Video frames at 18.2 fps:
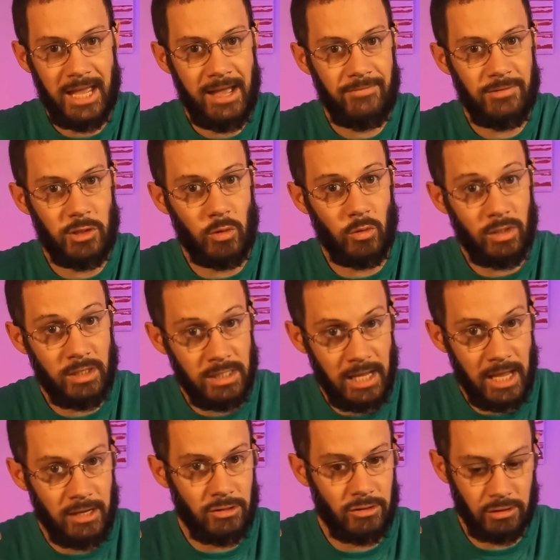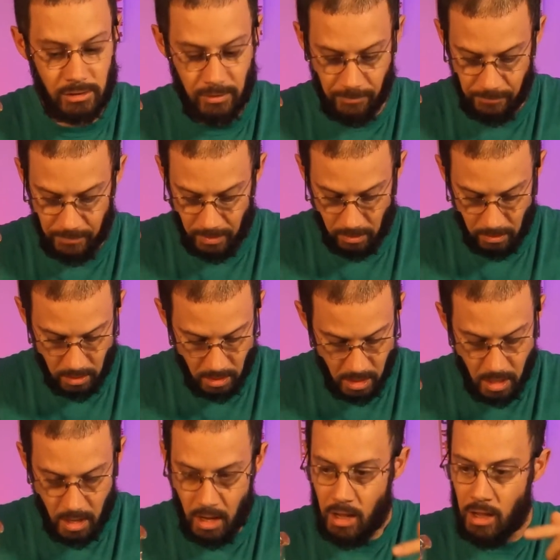I have 2 containers to fill.
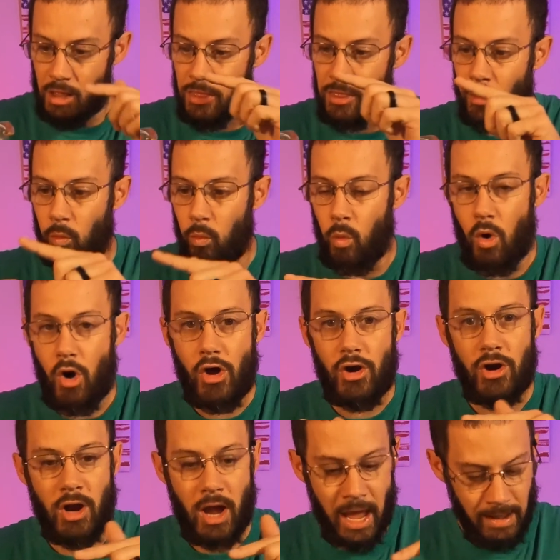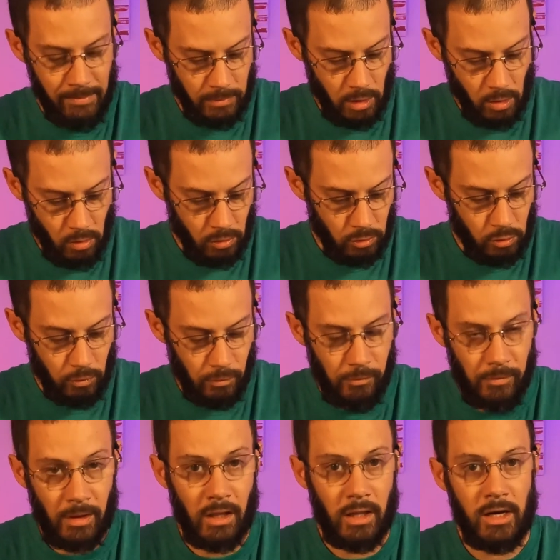The water, I am going
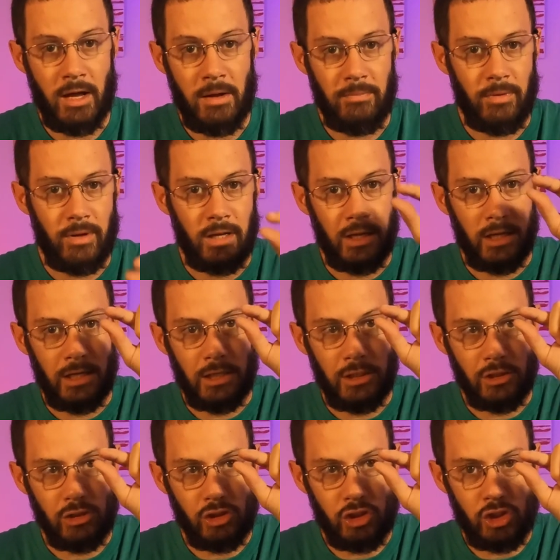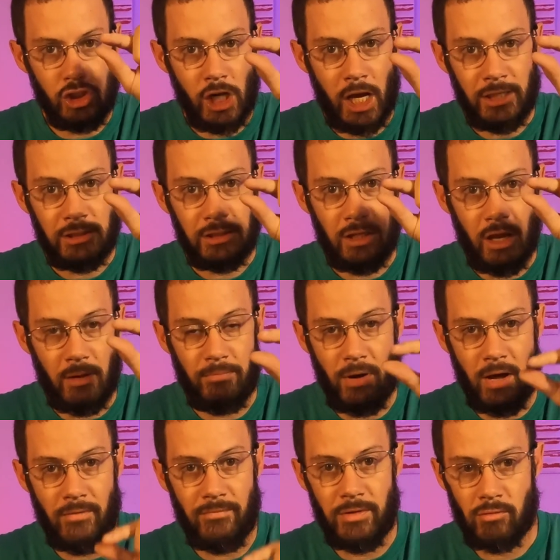to fill it up just
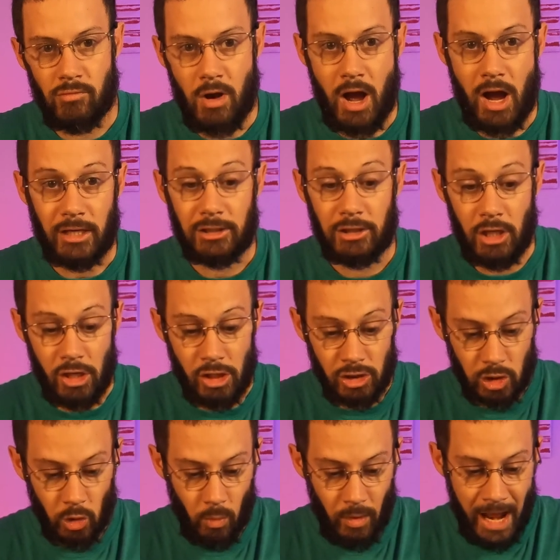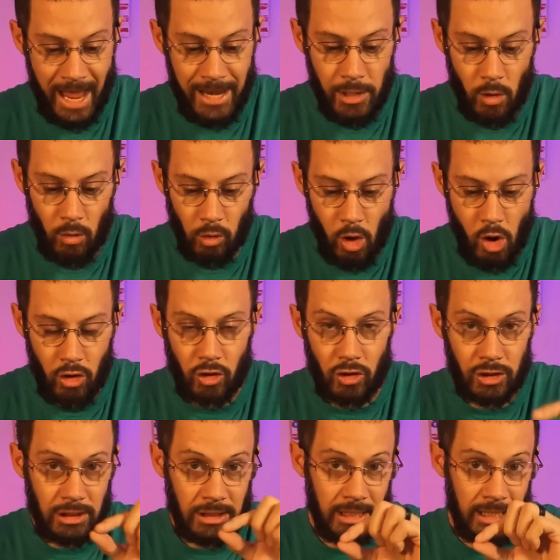above the rocks. So when I no
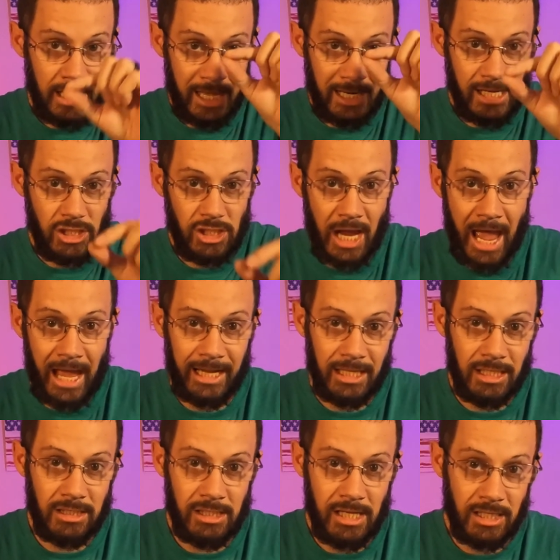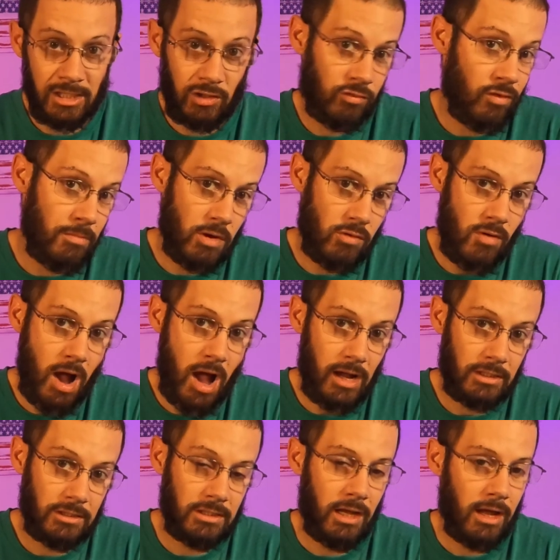longer see any jaggedness from the
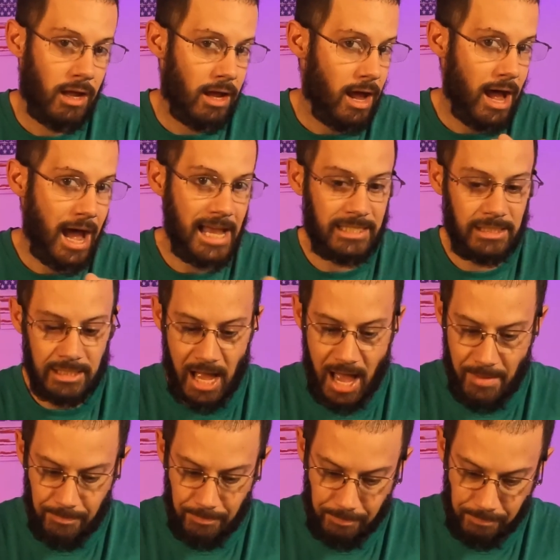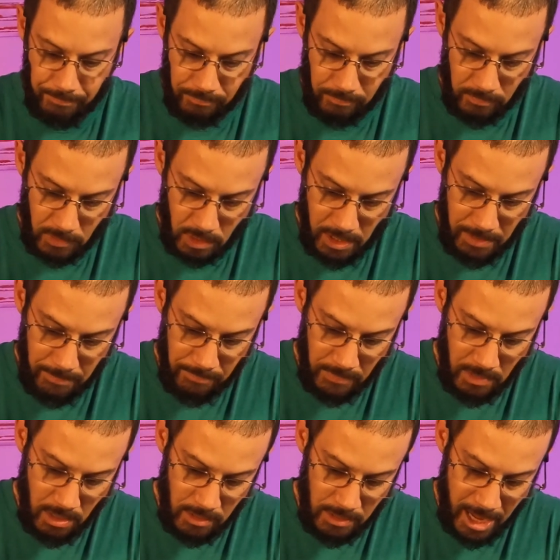rocks, I stop,
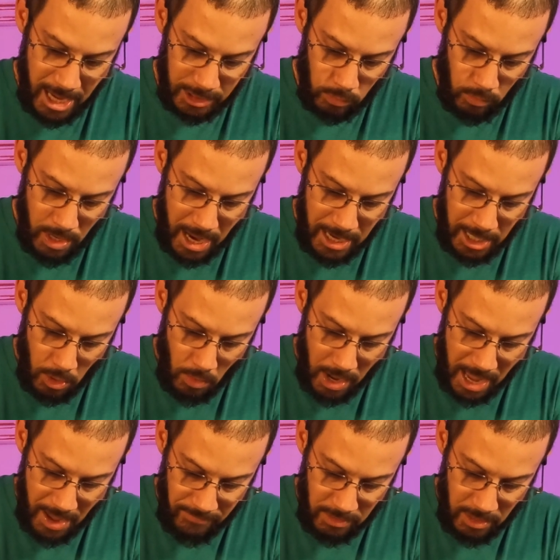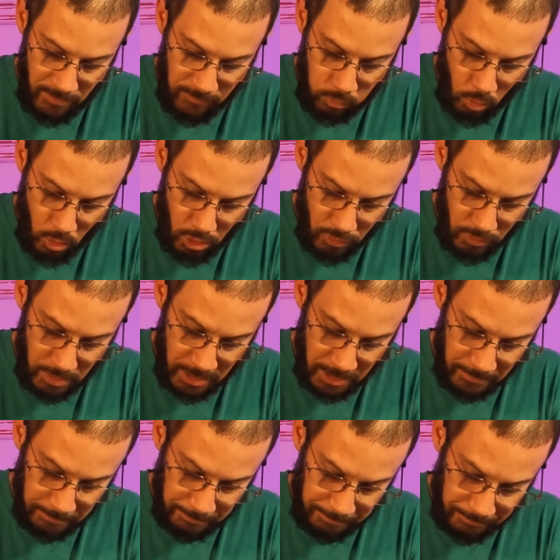okay? That's when I know I have enough water in
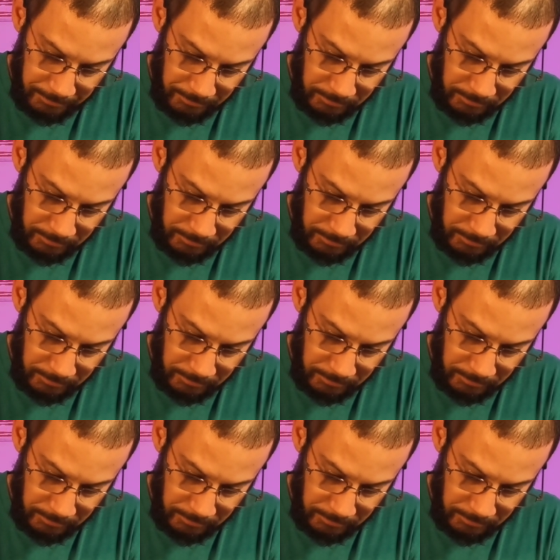there.